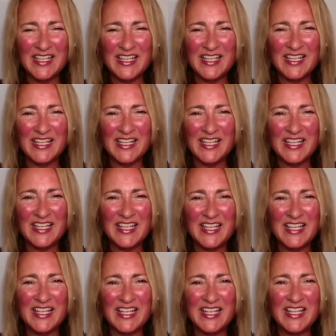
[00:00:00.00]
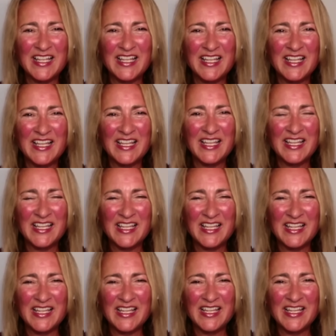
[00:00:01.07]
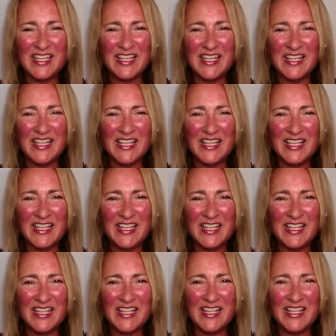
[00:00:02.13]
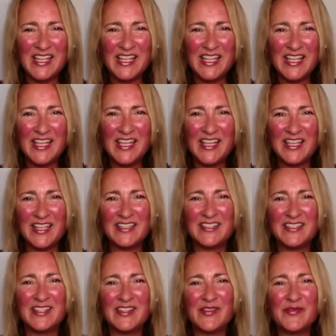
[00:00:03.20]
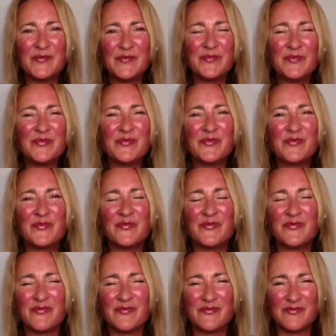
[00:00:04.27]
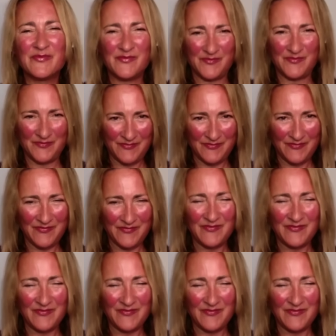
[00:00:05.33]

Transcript: This person isn't speaking.